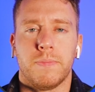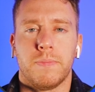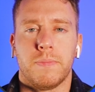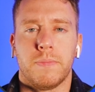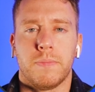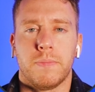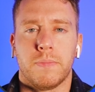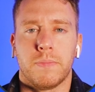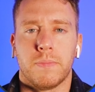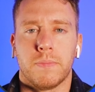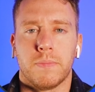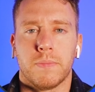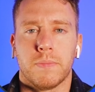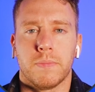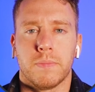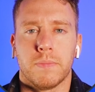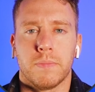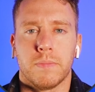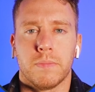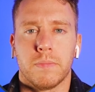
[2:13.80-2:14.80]

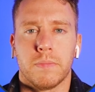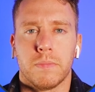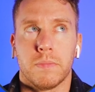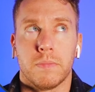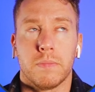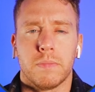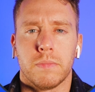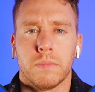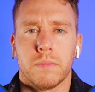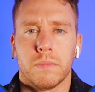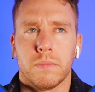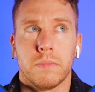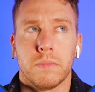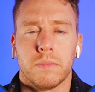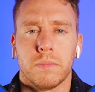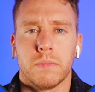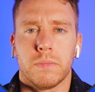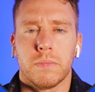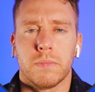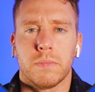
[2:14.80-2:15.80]

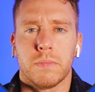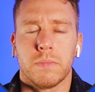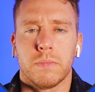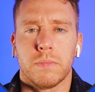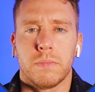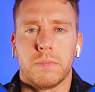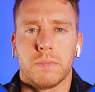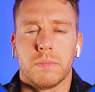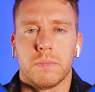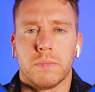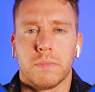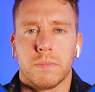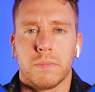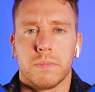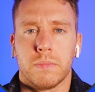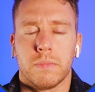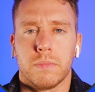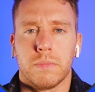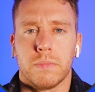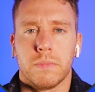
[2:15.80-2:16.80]

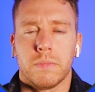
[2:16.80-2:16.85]
No one is speaking in this clip.